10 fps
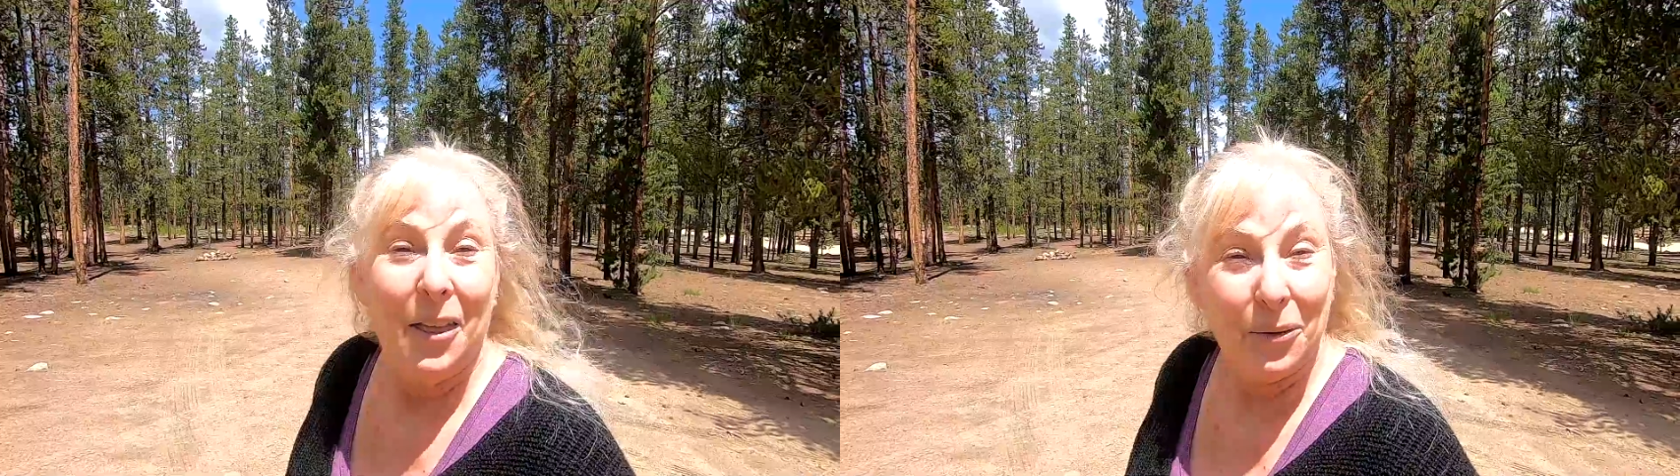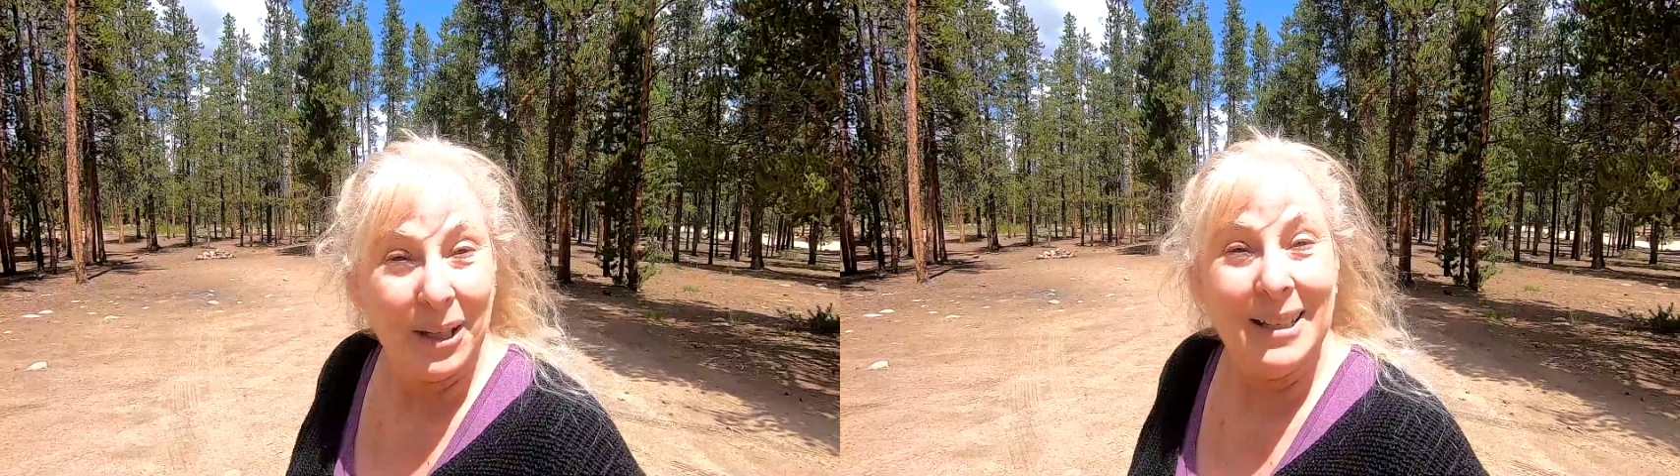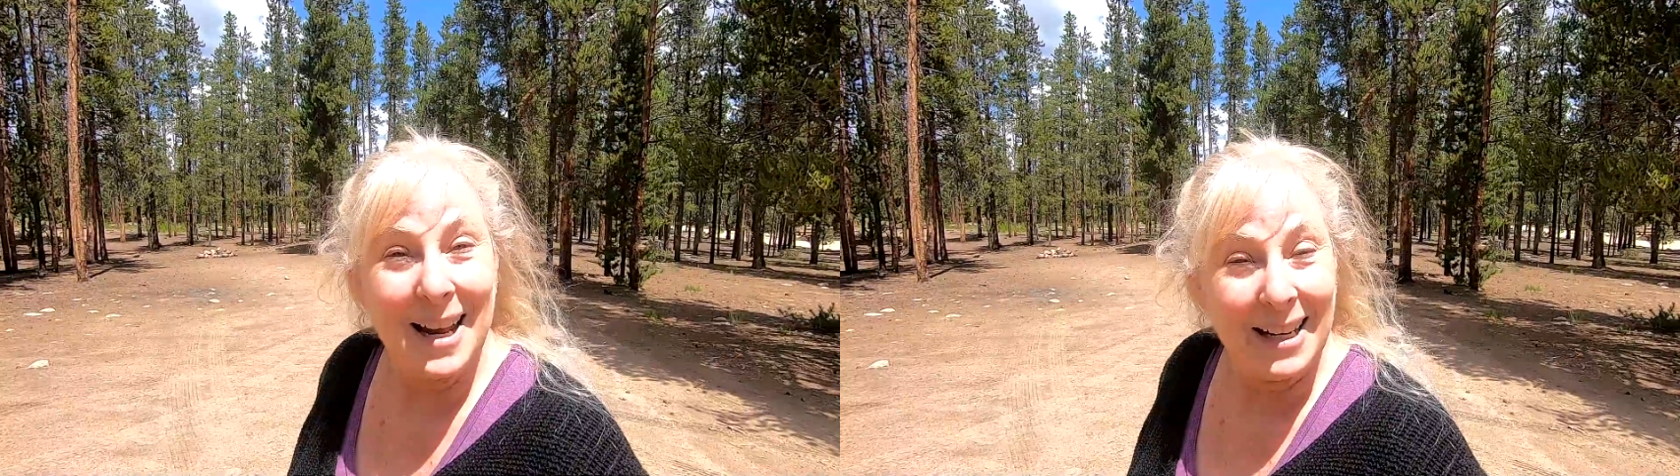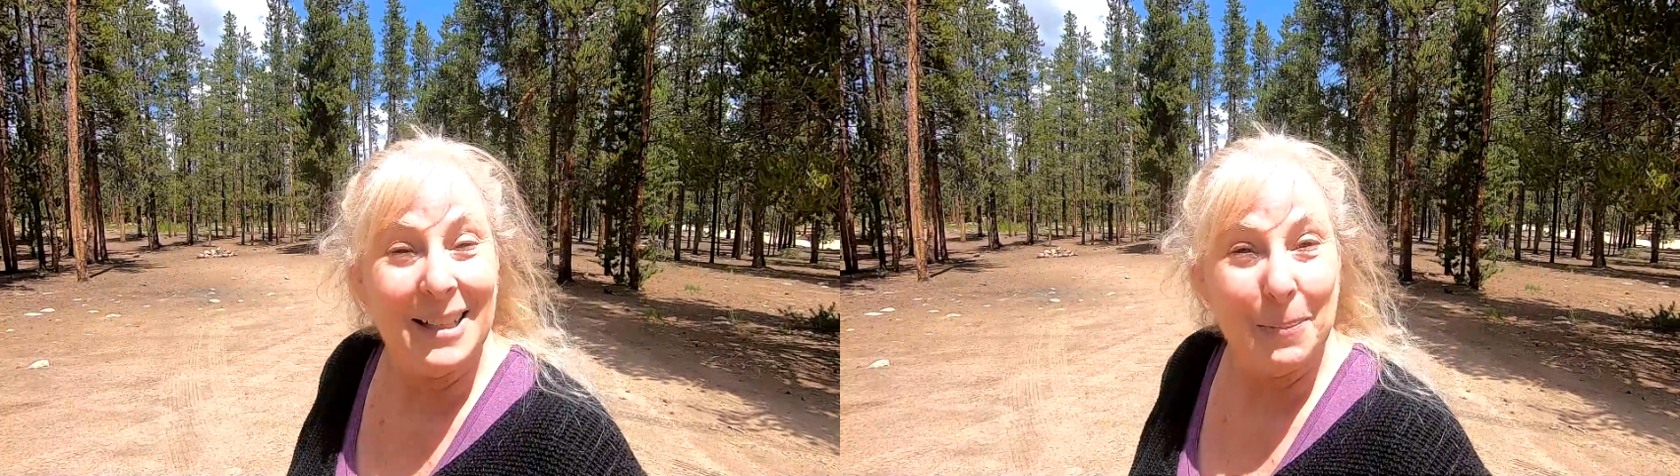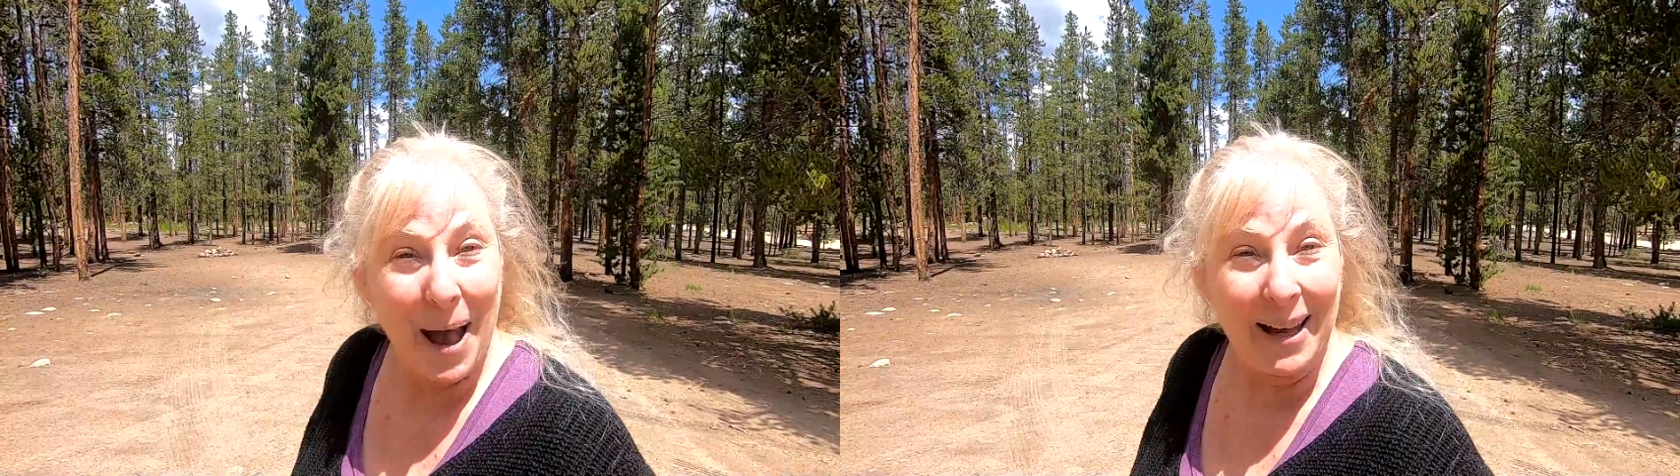3 nice
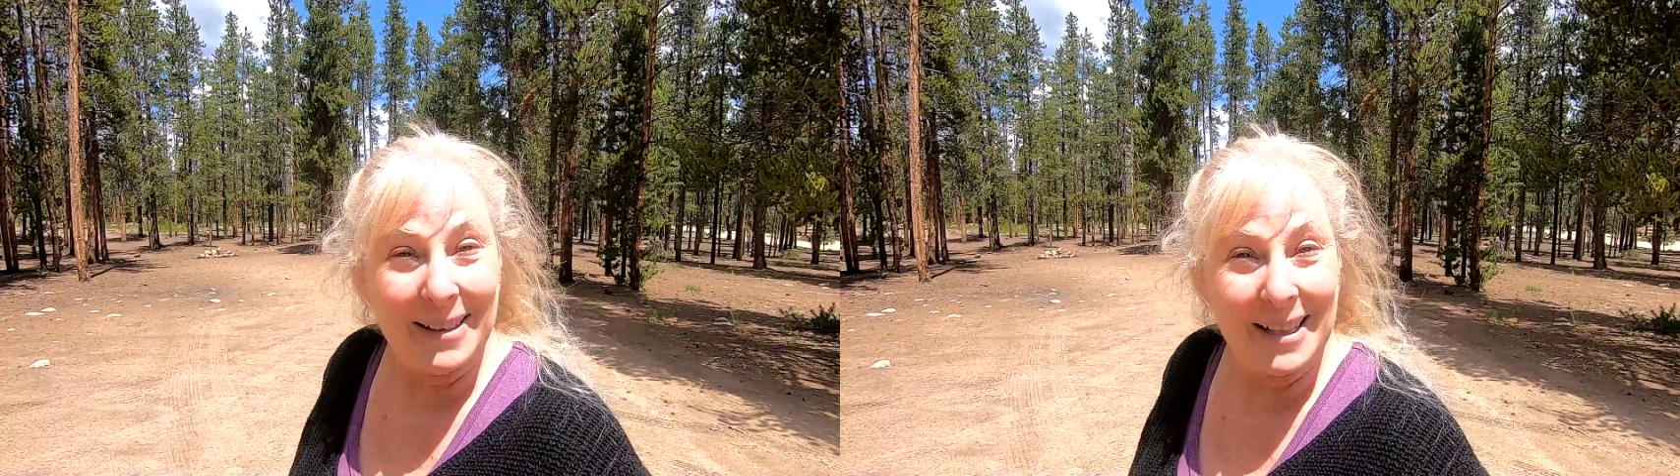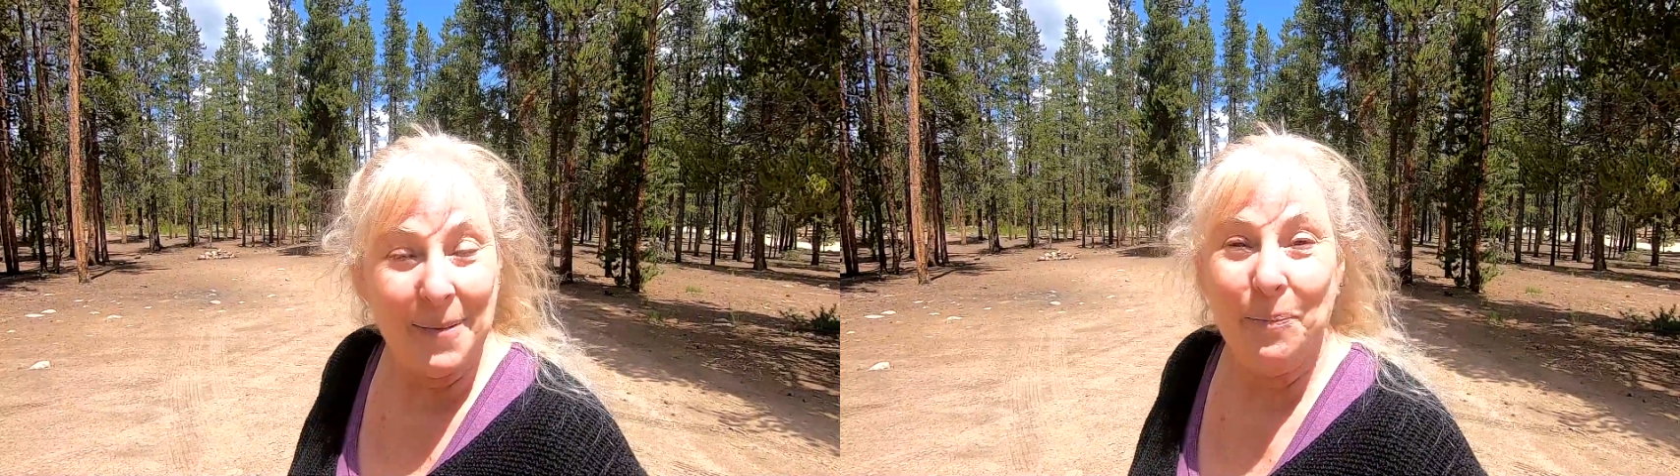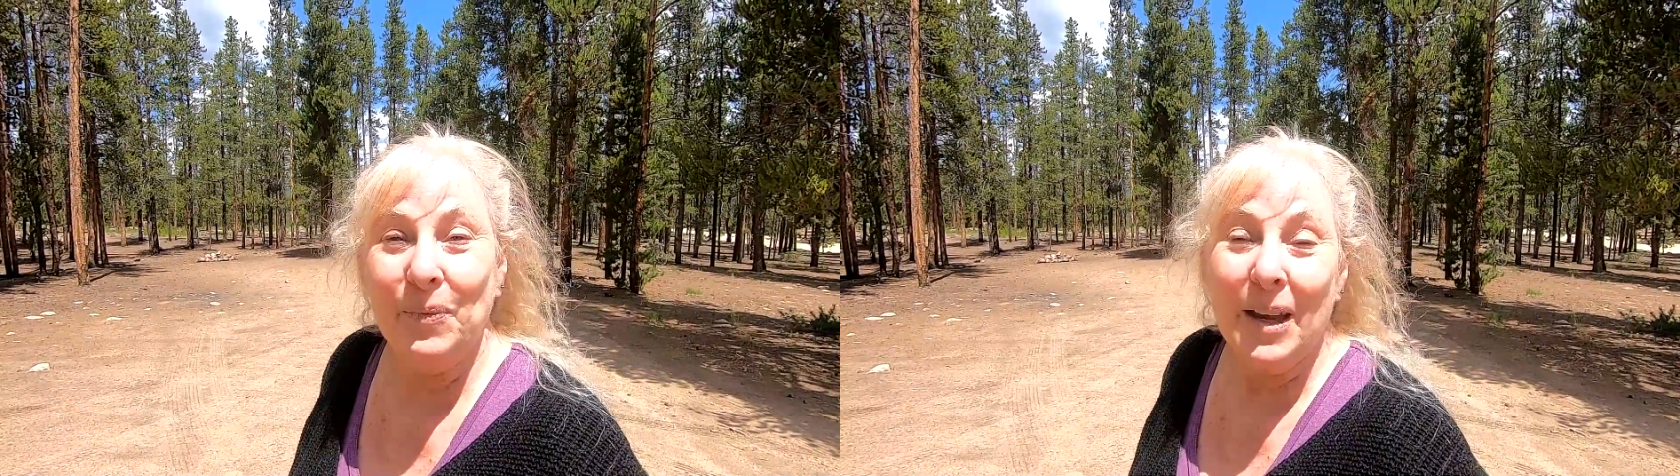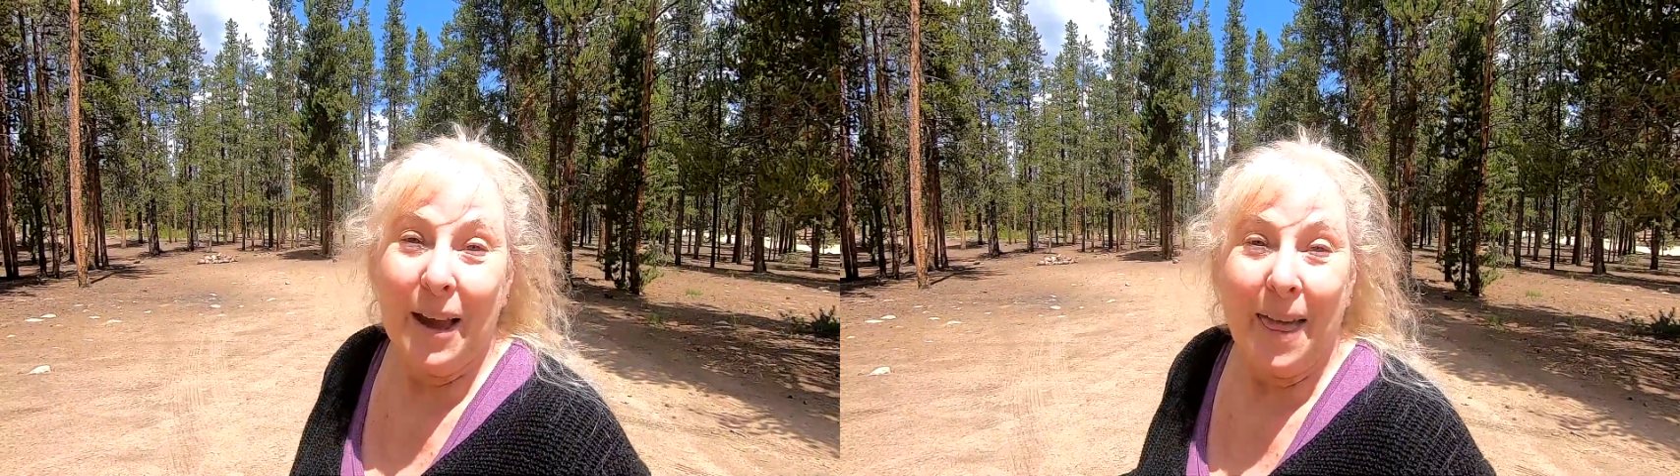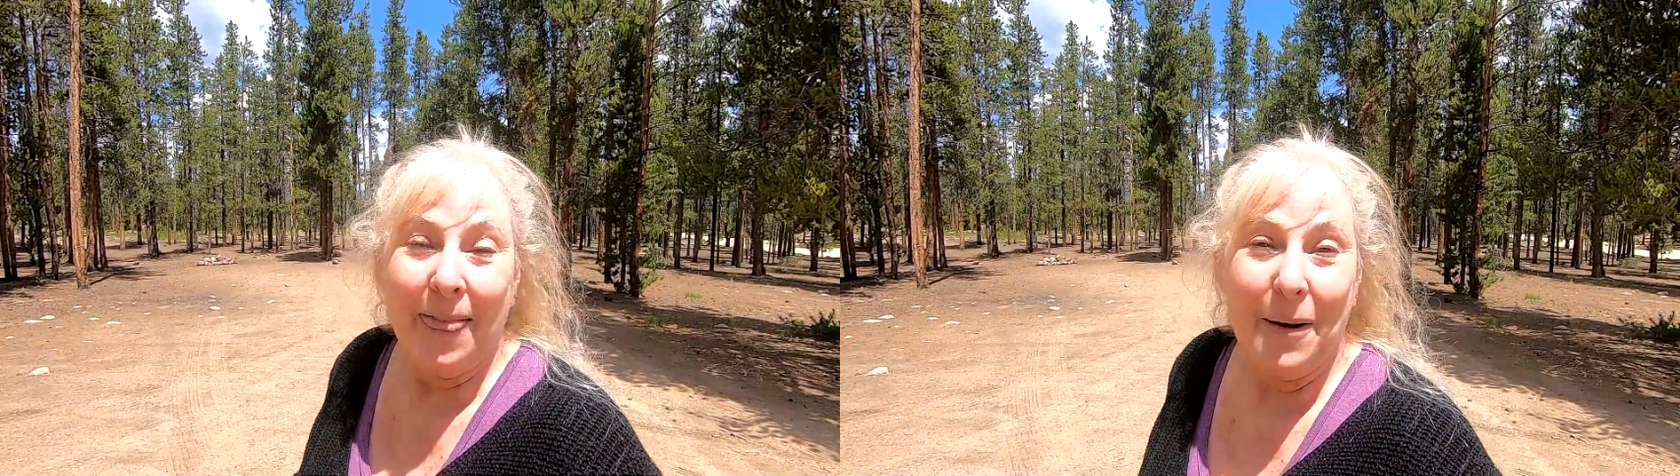spots
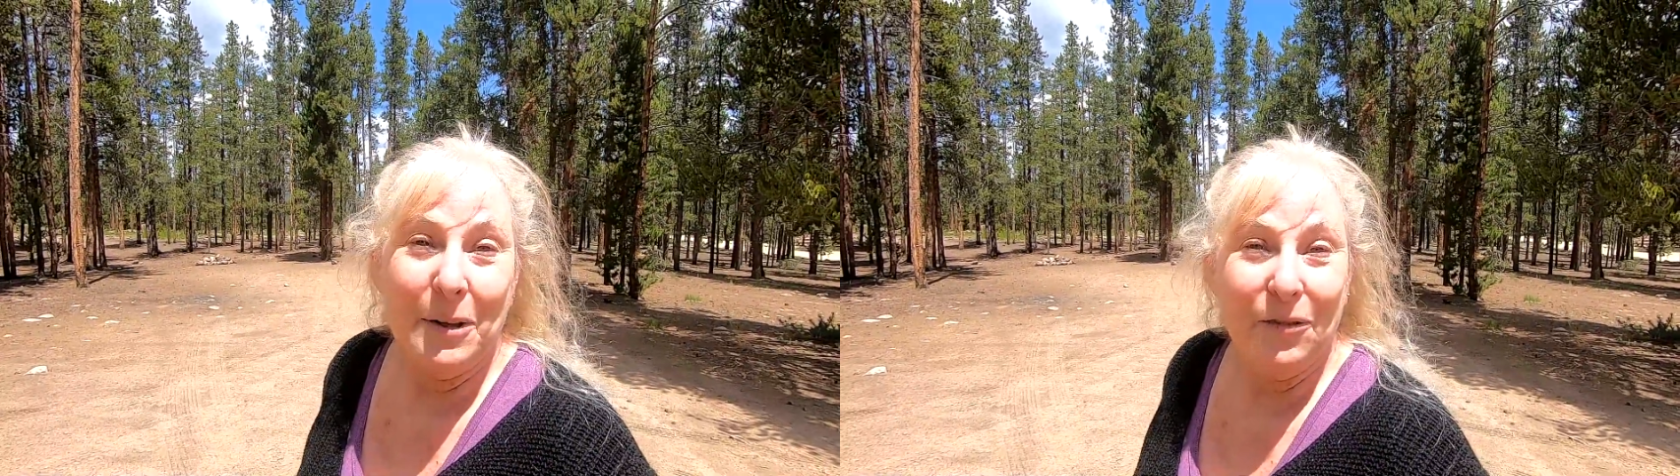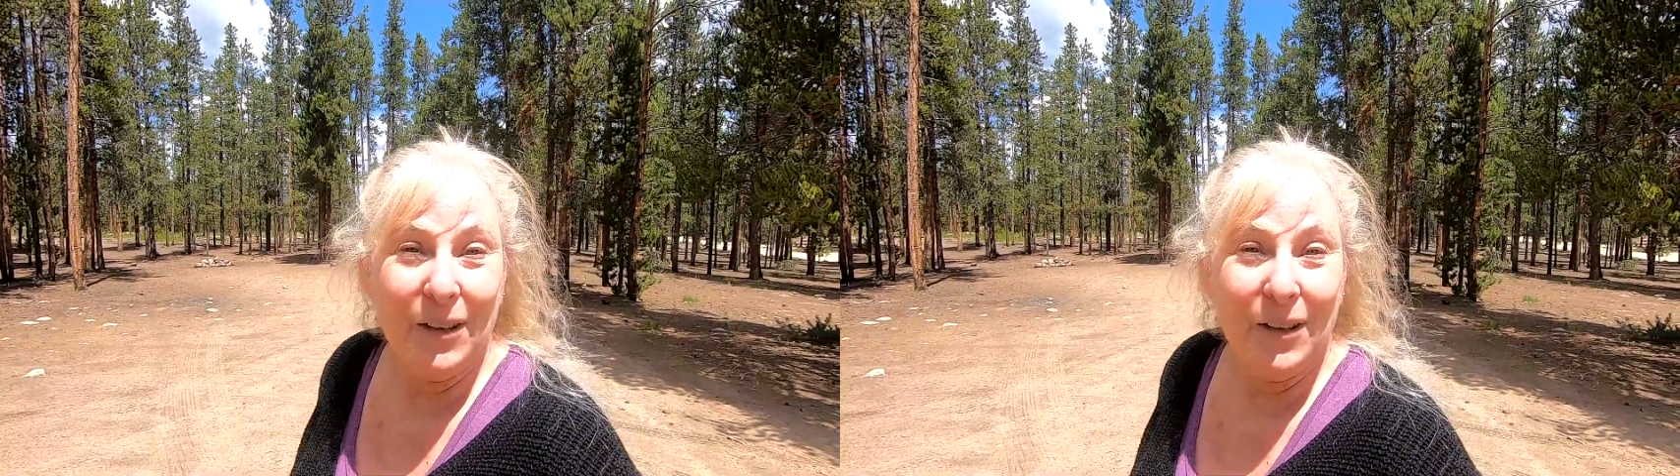that would